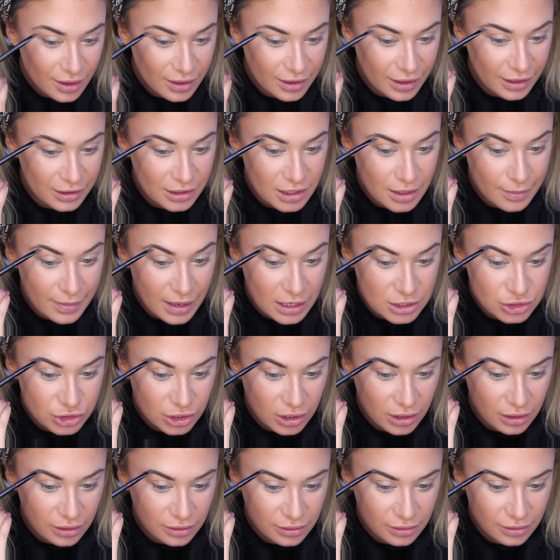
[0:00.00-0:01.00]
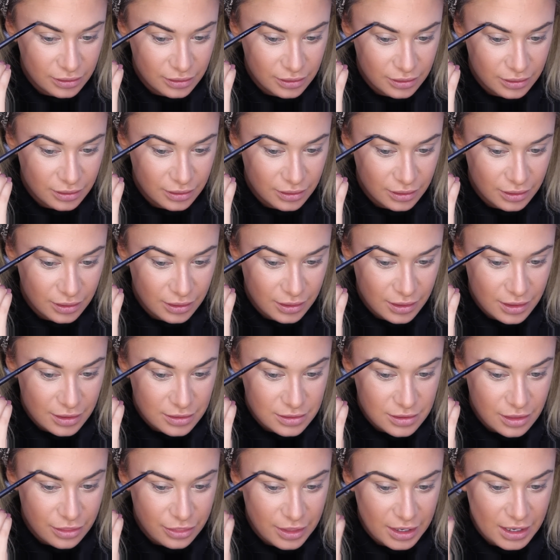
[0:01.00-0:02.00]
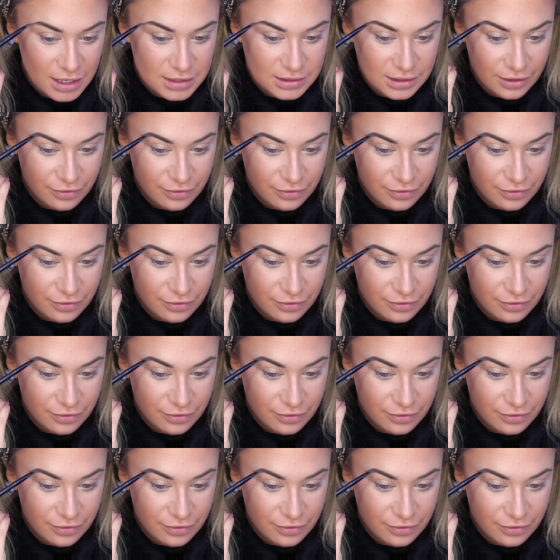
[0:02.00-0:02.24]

Can you imagine? The thing is,